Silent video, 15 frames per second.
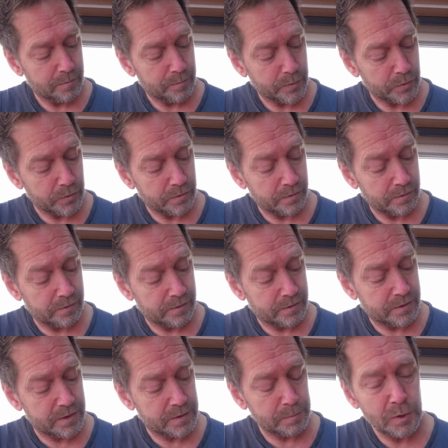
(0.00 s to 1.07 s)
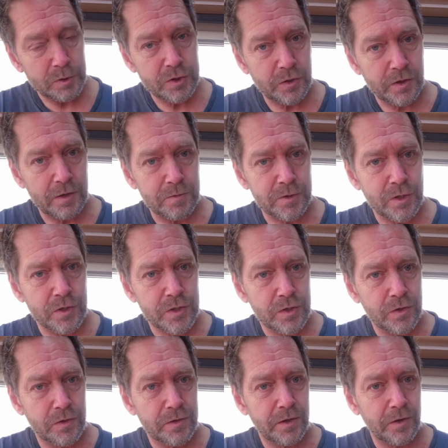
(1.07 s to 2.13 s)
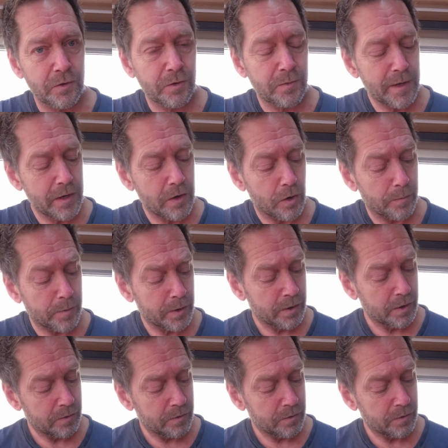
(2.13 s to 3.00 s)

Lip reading: but this plug socket was also the other way up,